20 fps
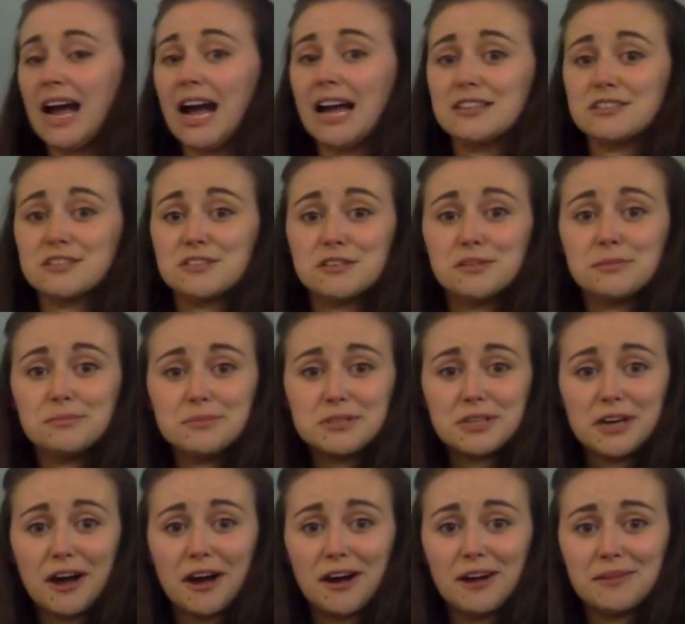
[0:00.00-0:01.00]
And
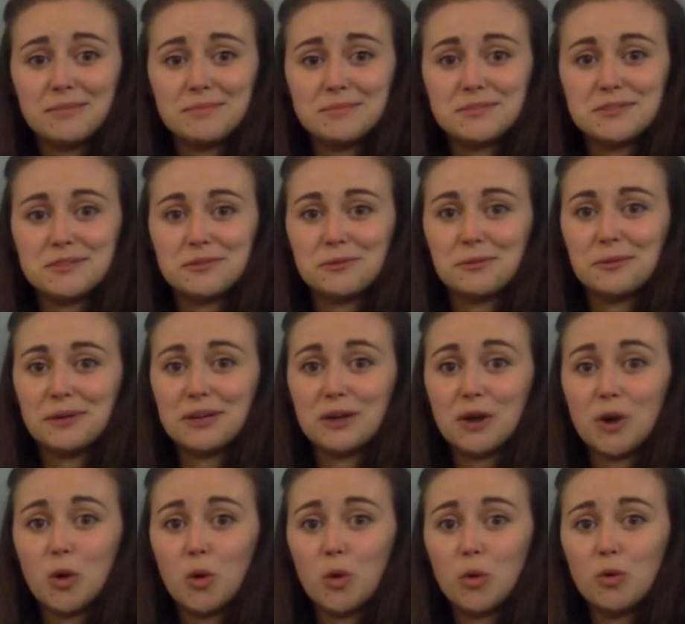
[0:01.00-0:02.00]
sometimes
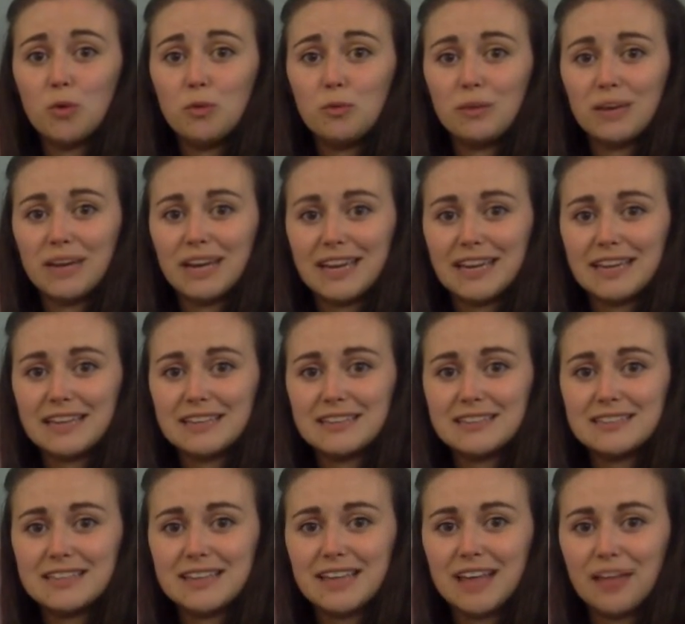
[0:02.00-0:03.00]
we all play
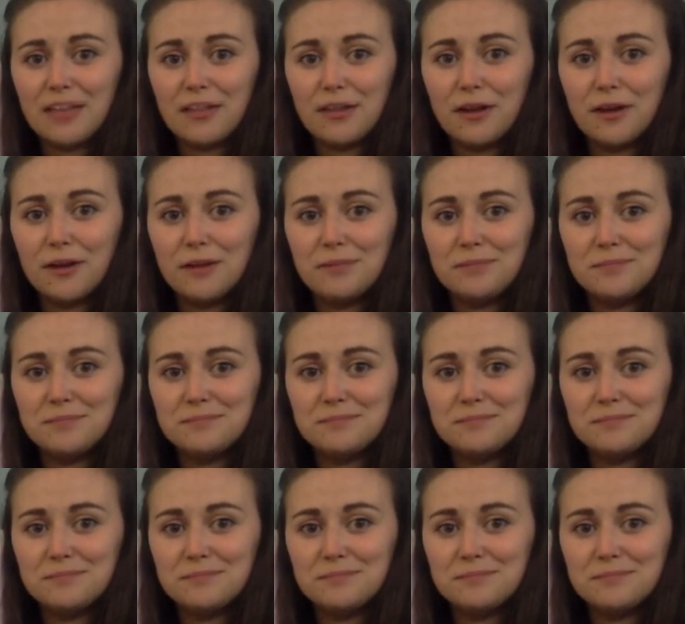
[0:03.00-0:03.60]
together.